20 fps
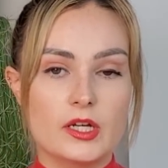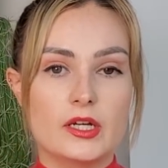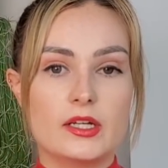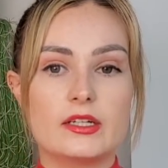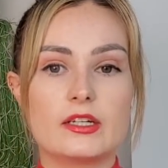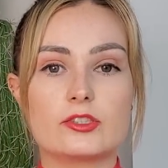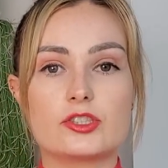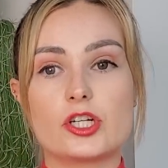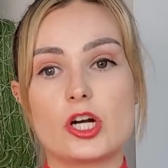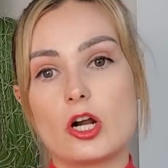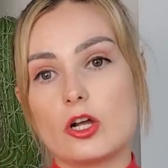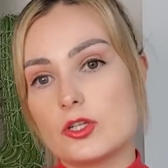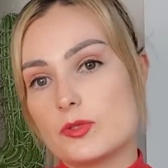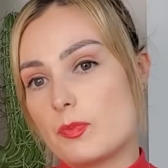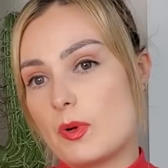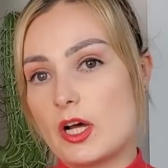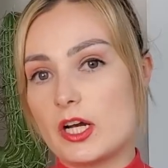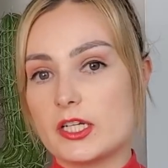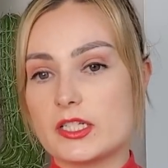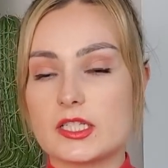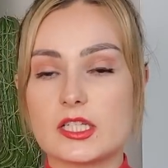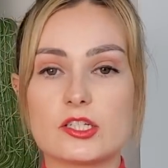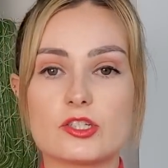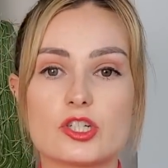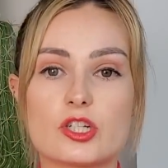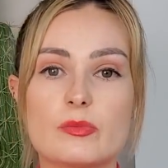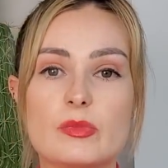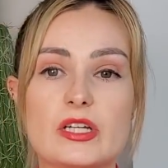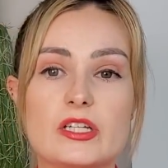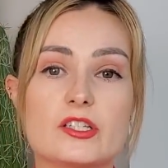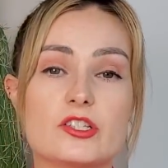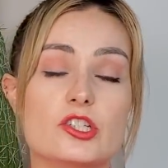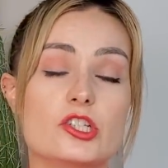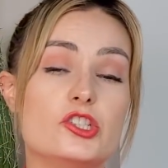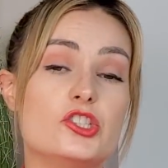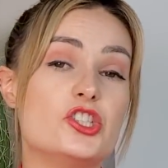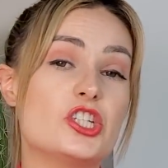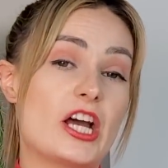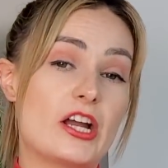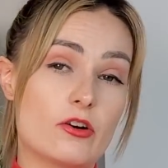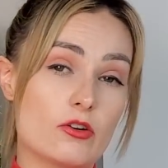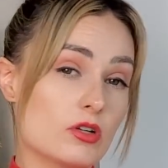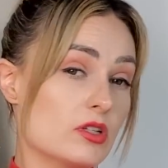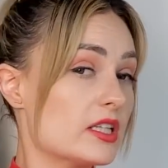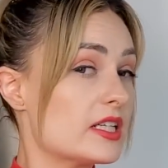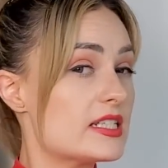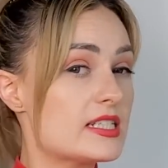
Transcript: Now, Charles Bonnet Syndrome is generally